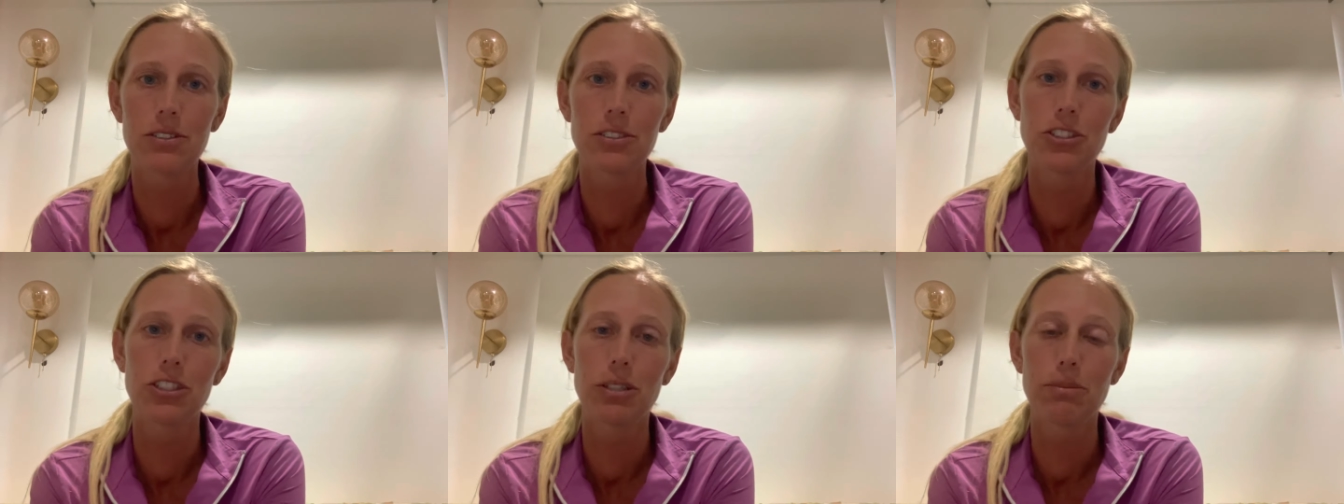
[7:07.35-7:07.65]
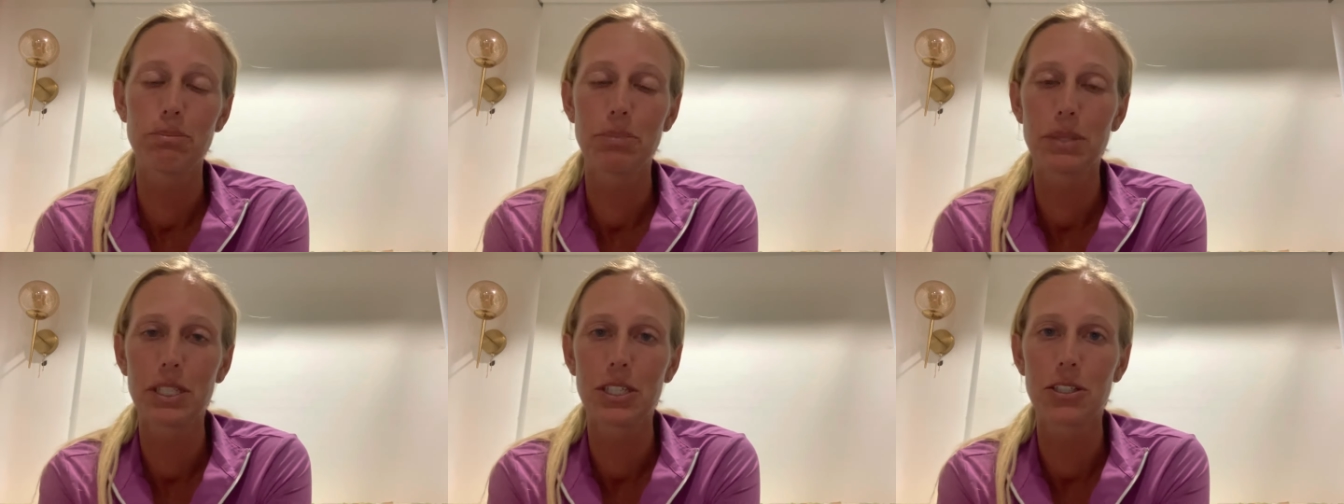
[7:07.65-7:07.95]

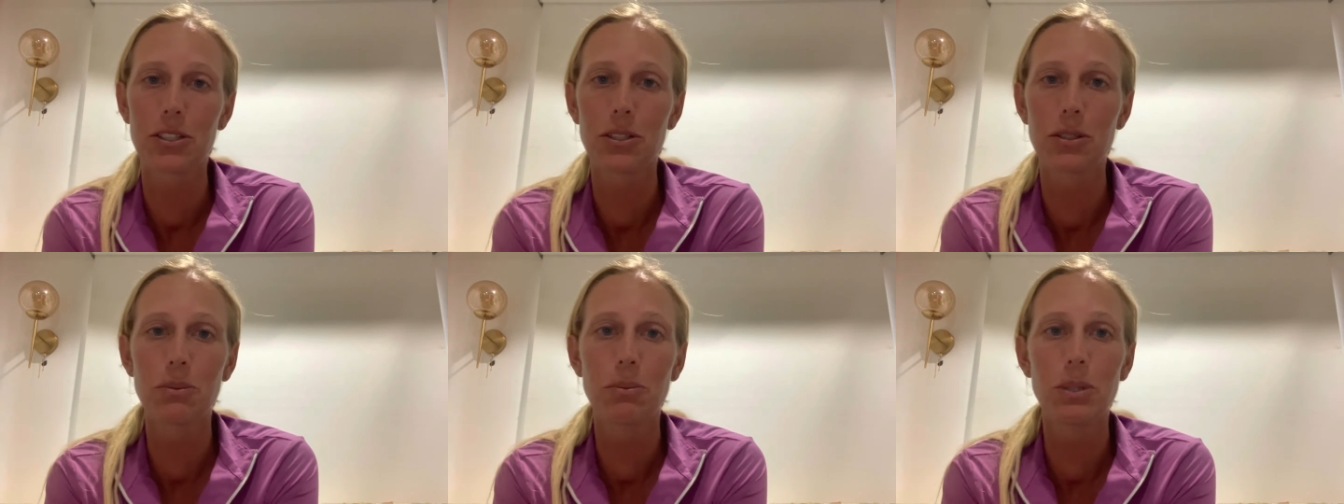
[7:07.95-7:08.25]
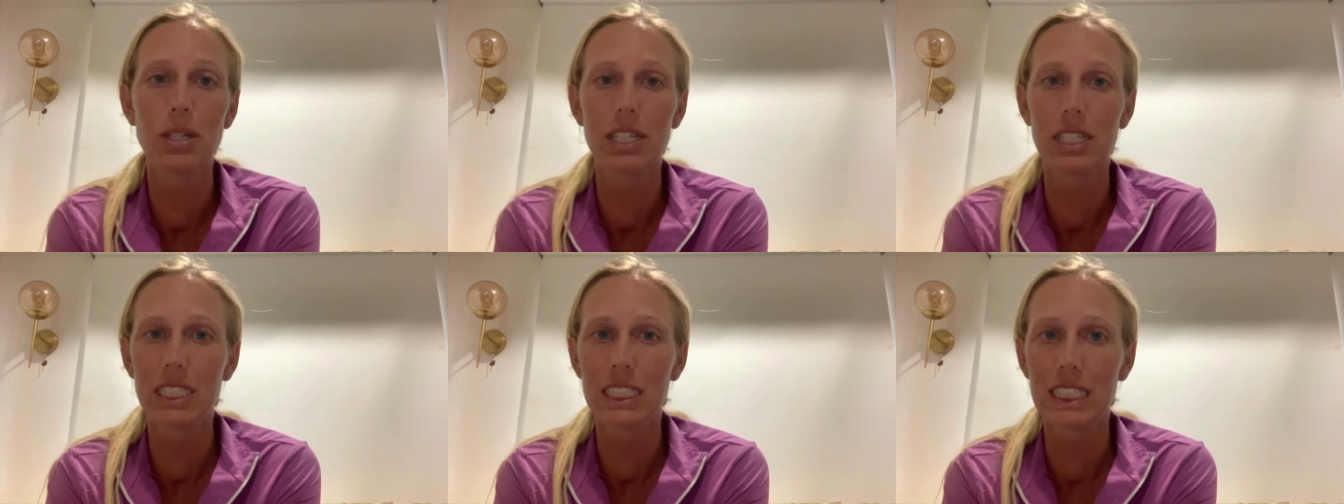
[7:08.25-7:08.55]
jumping her
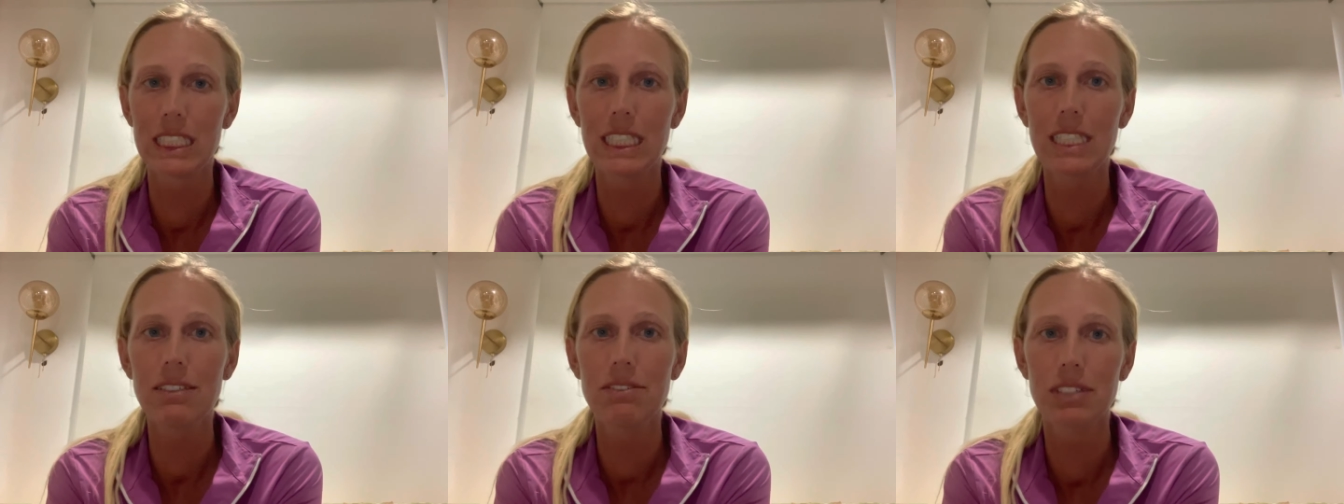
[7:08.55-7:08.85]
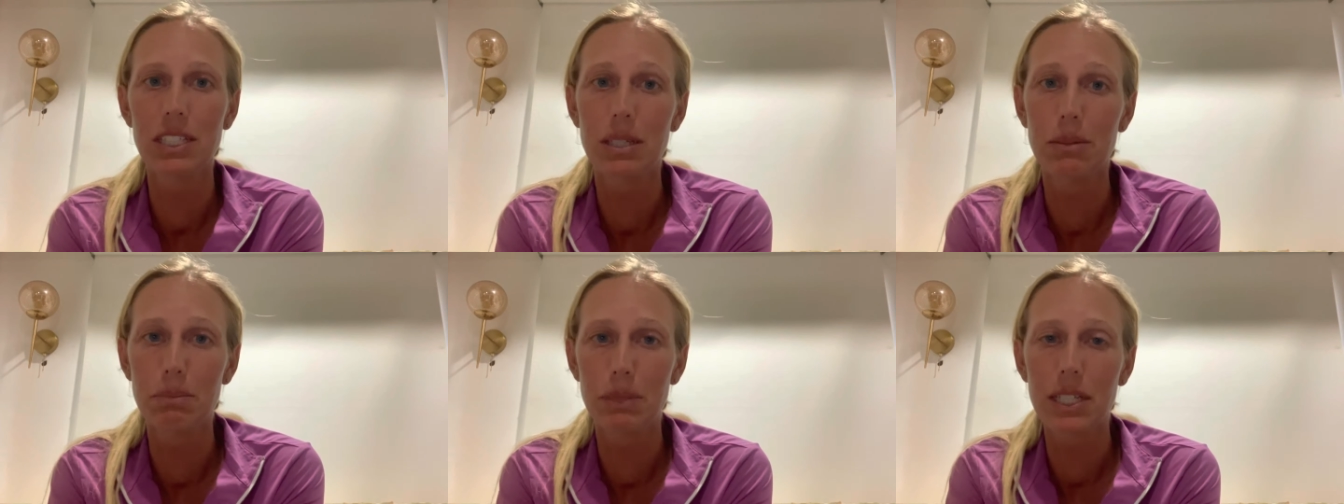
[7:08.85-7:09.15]
was
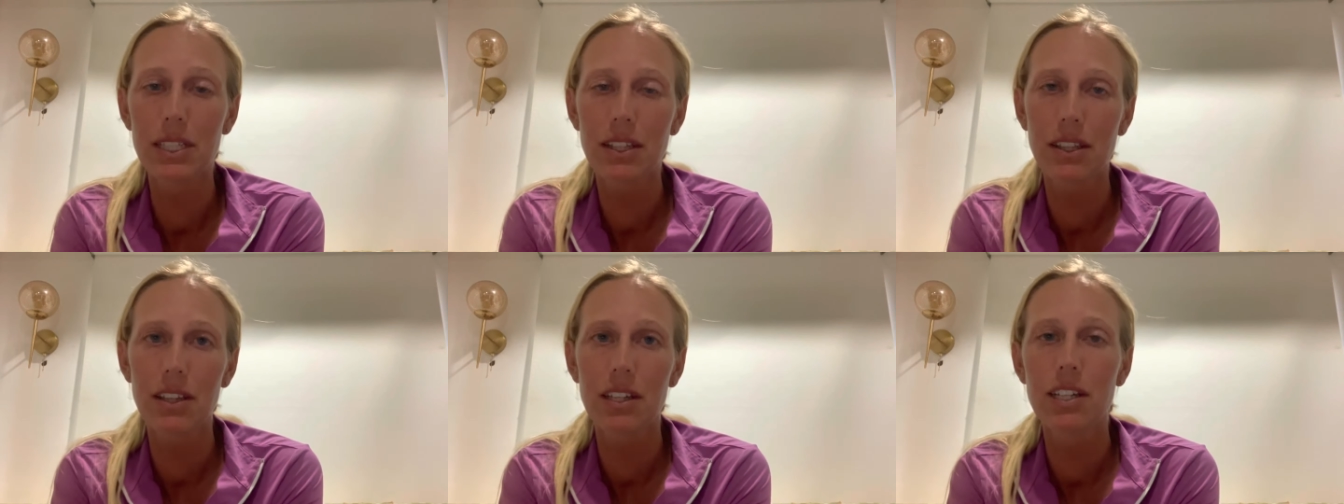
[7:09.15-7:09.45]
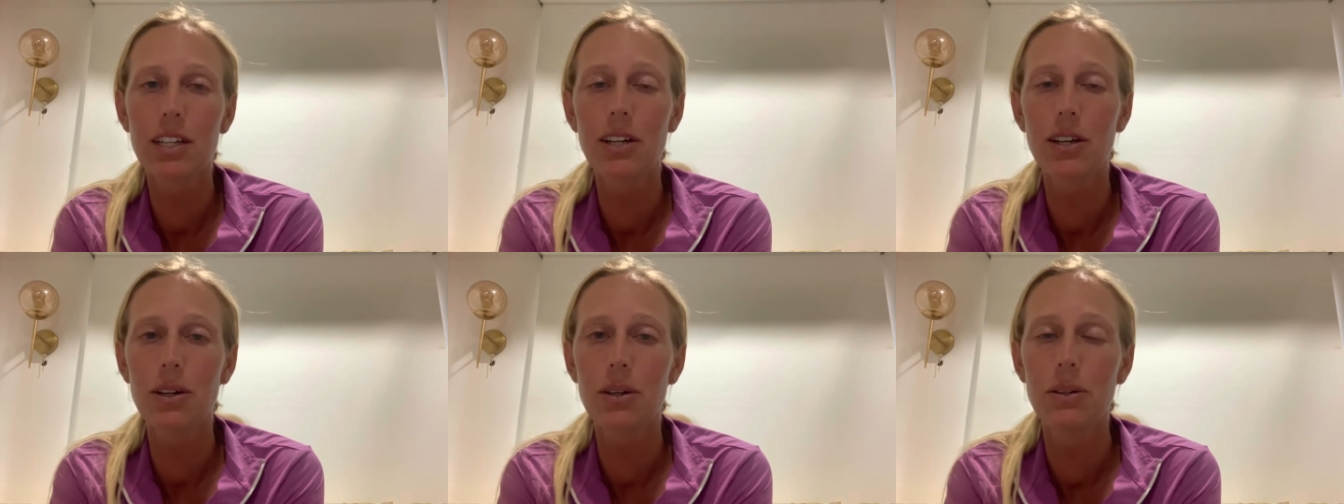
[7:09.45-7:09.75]
even a month
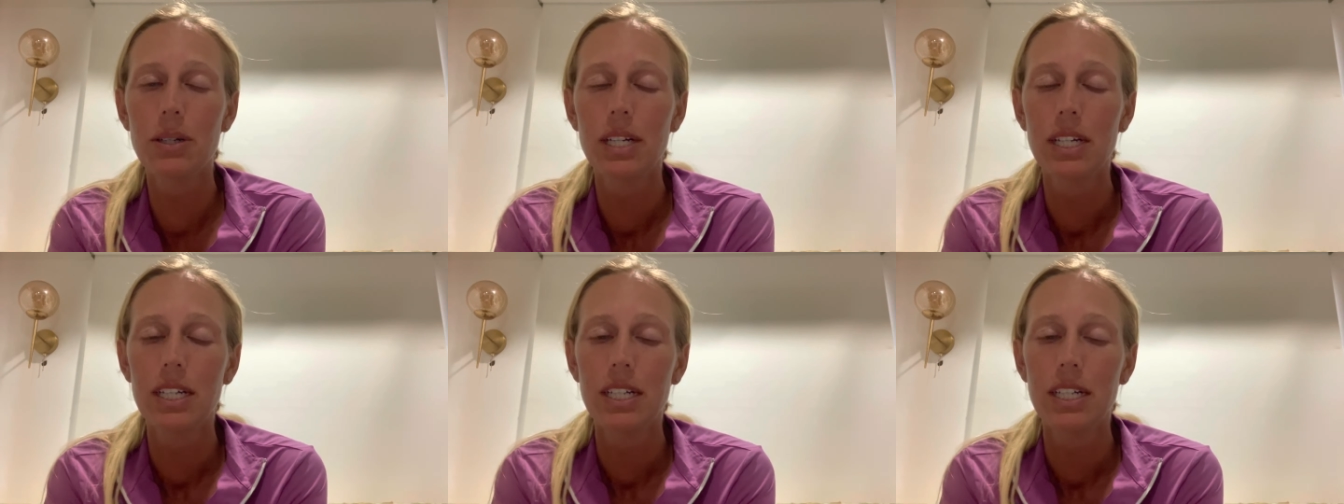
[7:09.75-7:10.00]
ago,